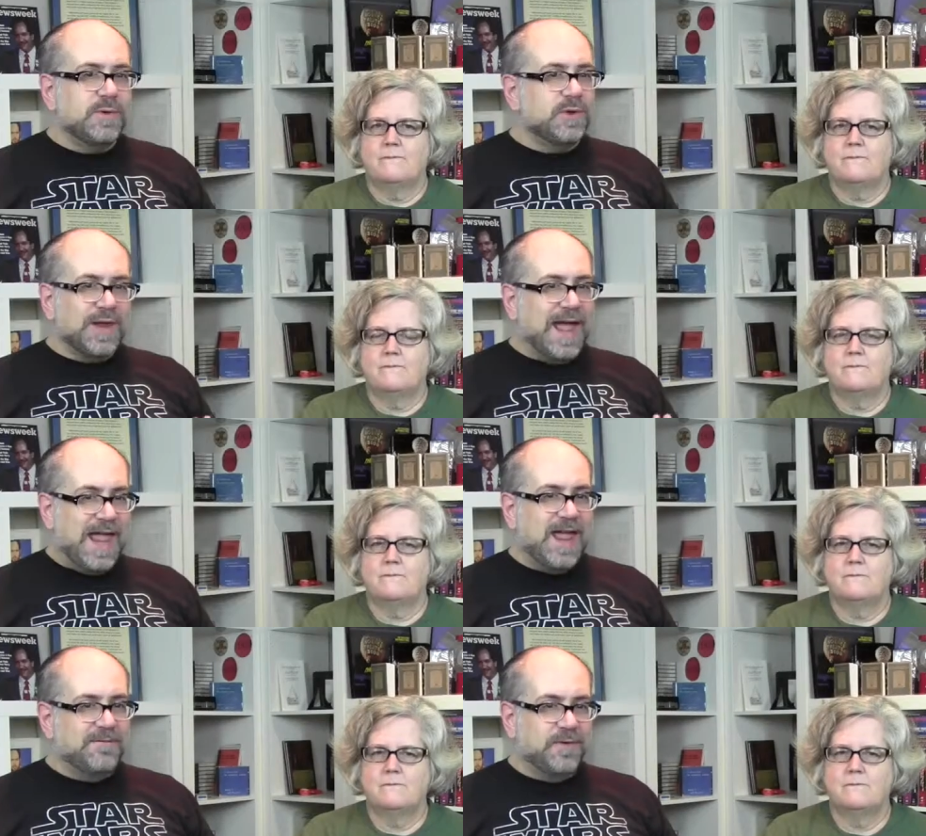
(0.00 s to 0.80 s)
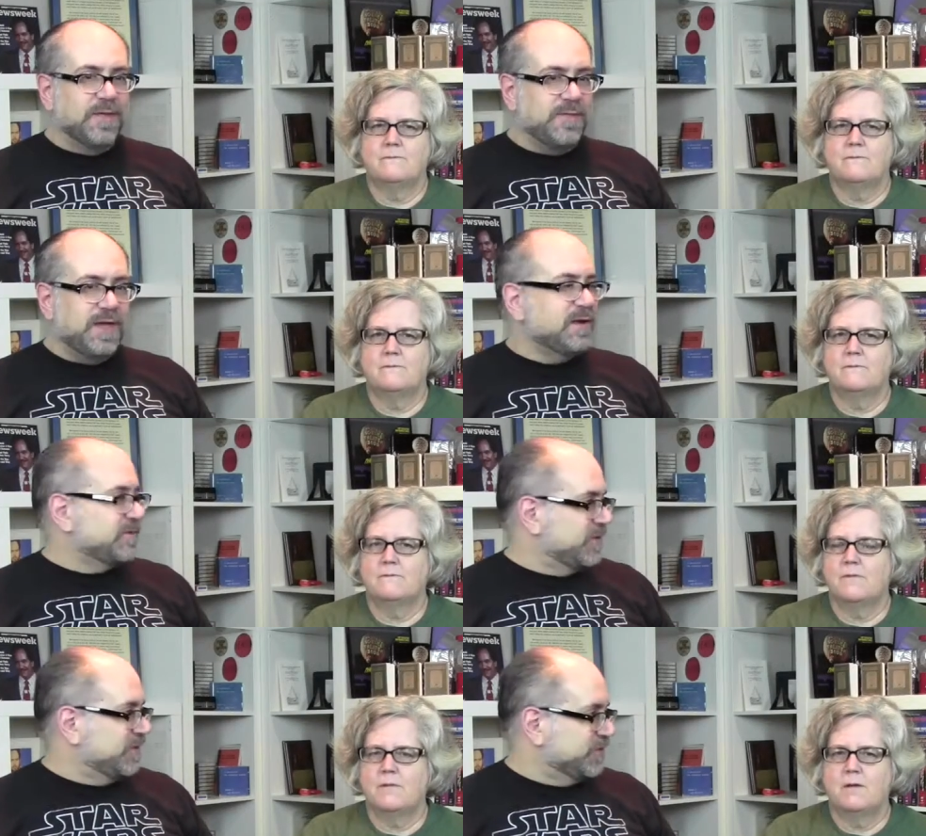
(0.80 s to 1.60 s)
Speaker 1: it was only a handful of
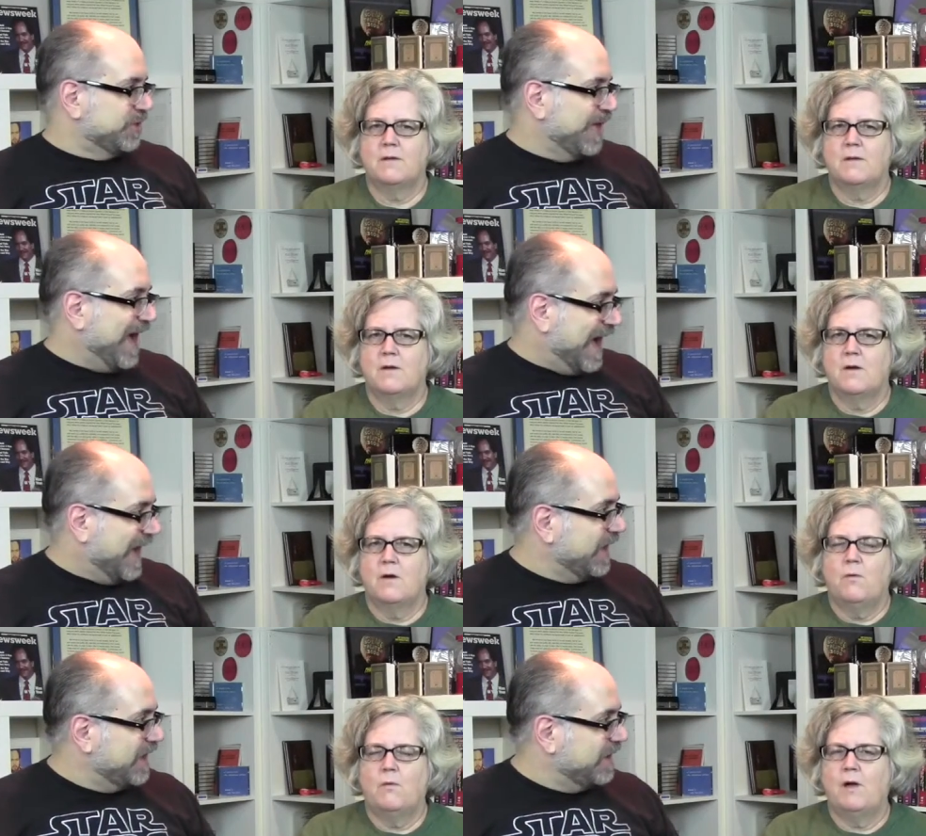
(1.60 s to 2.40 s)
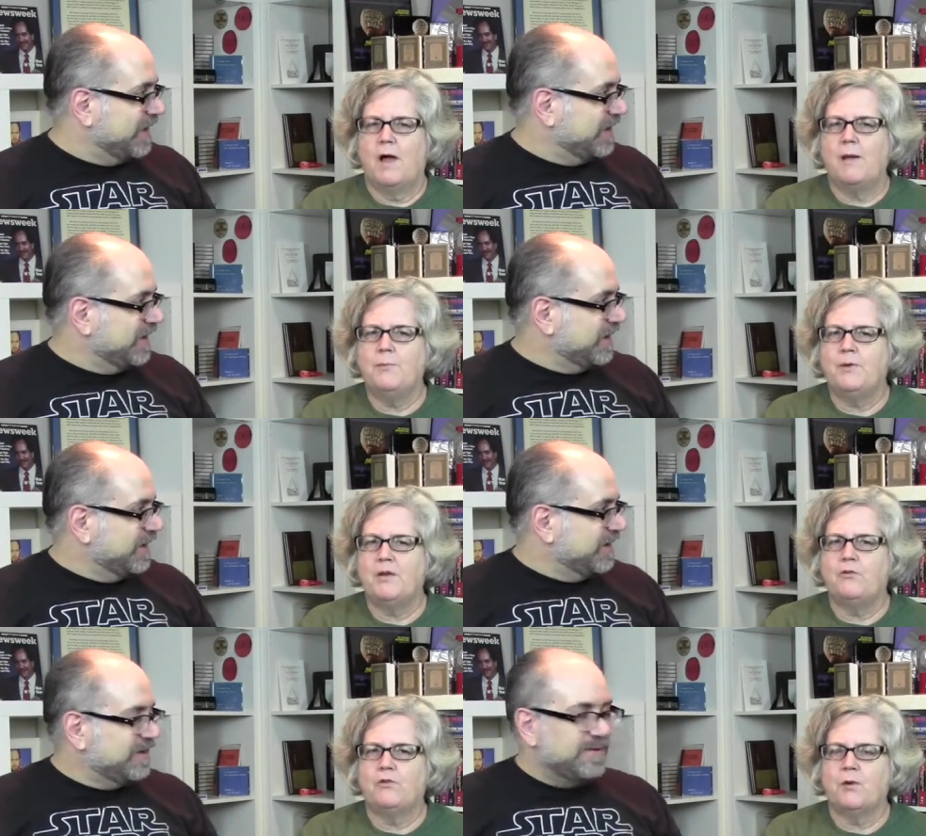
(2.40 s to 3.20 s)
theaters until July.
Speaker 2: Well, I'm
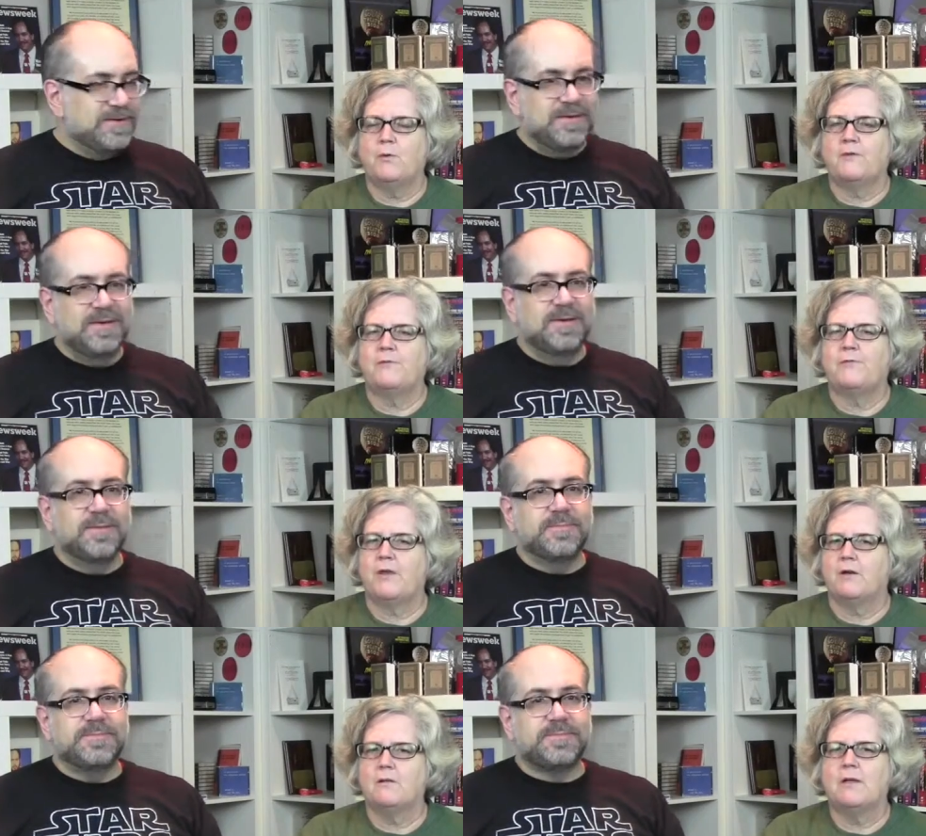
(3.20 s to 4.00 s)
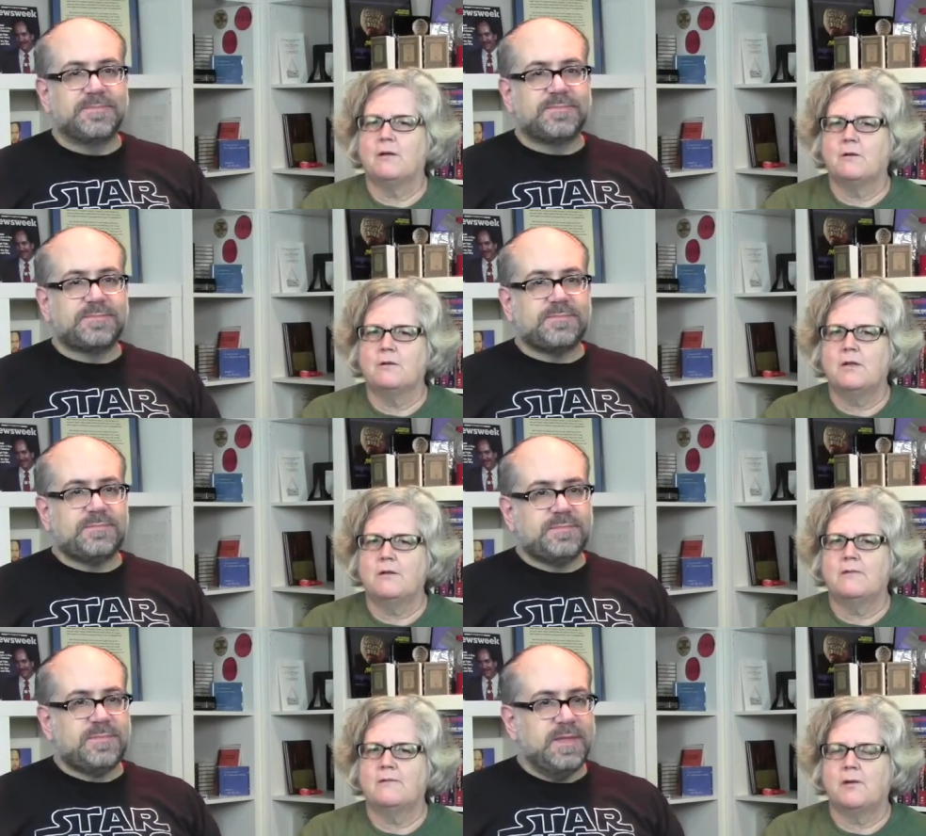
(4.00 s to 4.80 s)
pretty sure it was fairly
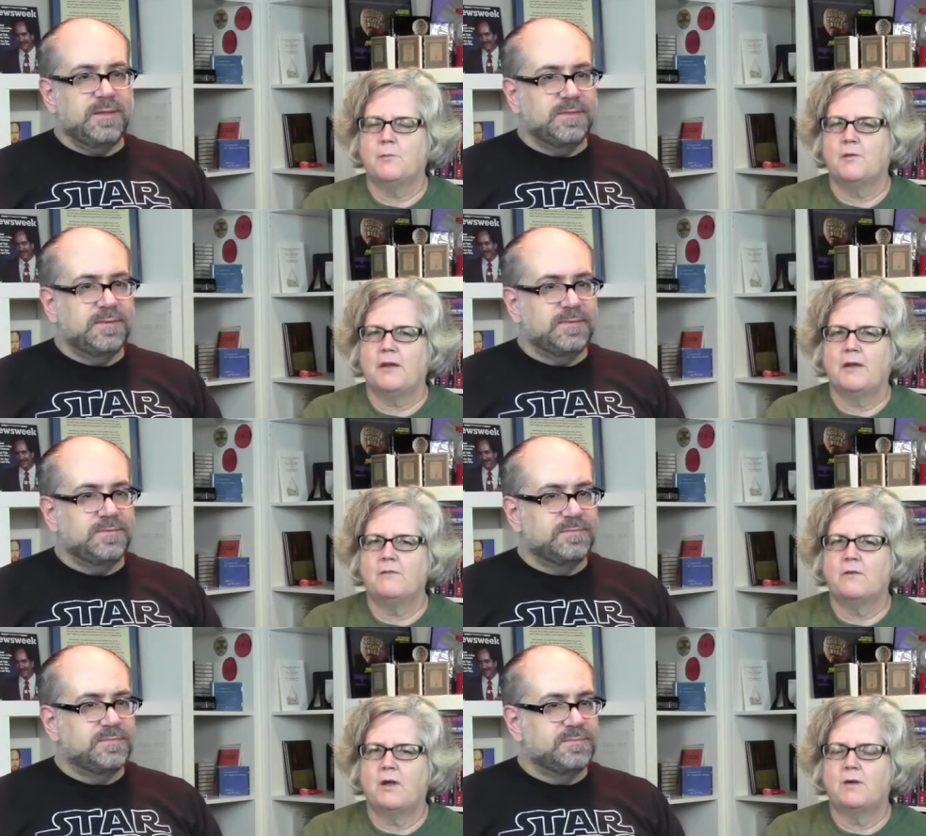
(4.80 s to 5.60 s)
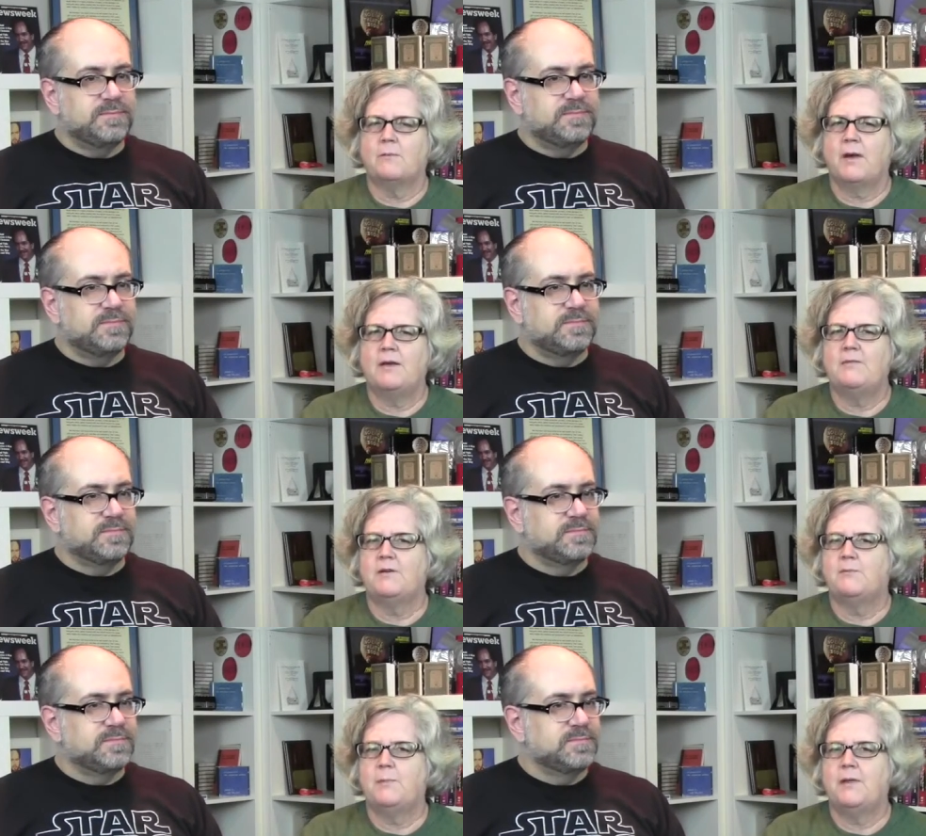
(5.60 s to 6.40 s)
early in the summer that I saw it, and it might
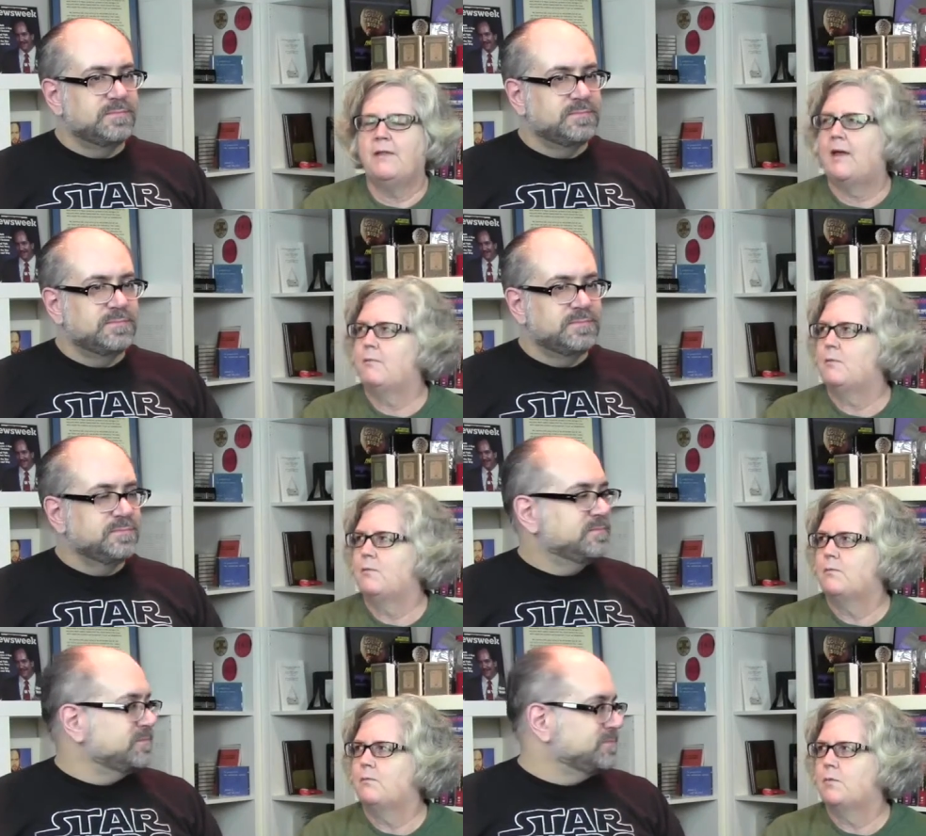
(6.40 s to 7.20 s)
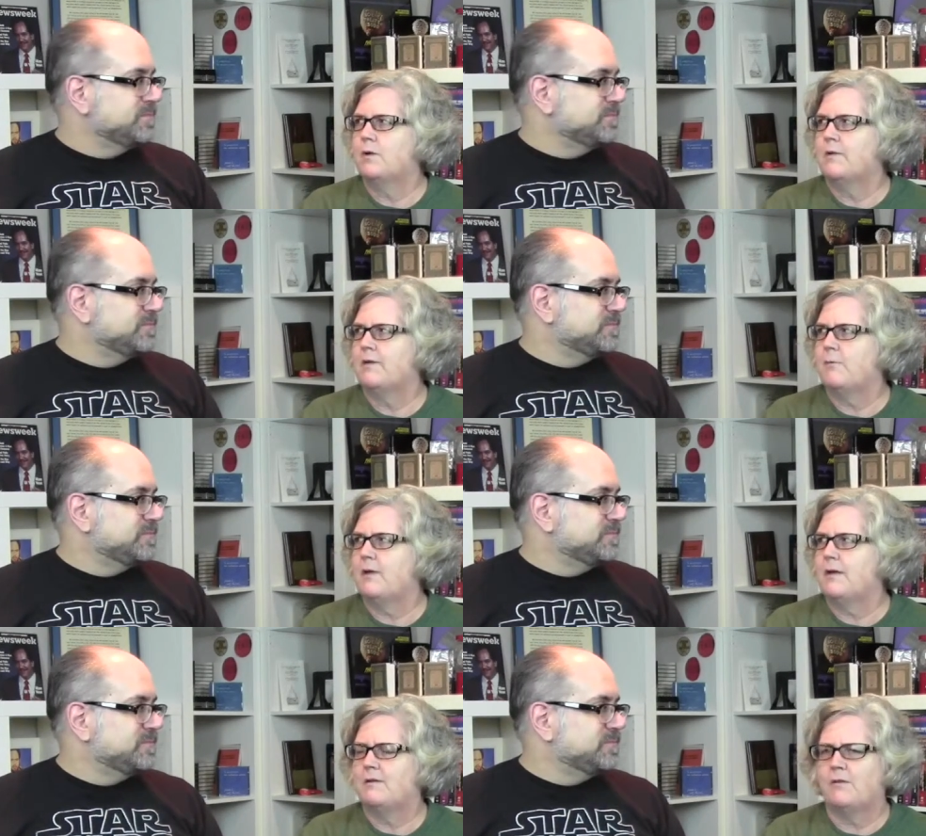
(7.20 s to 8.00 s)
even have been that Memorial
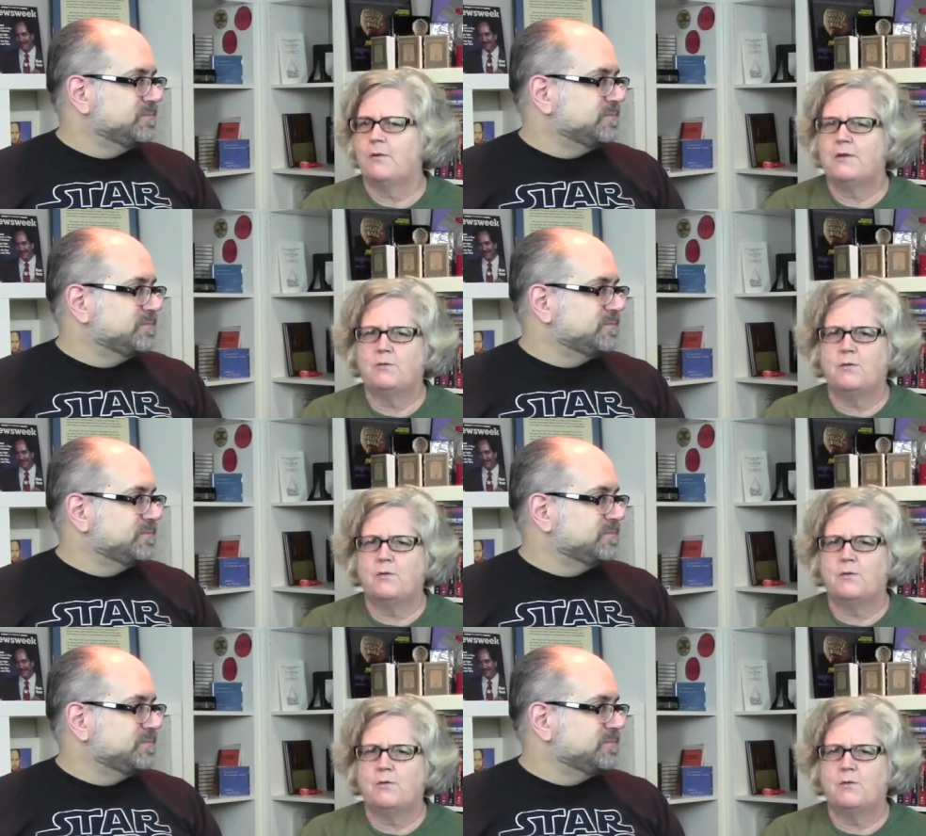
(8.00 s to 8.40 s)
Day weekend, although I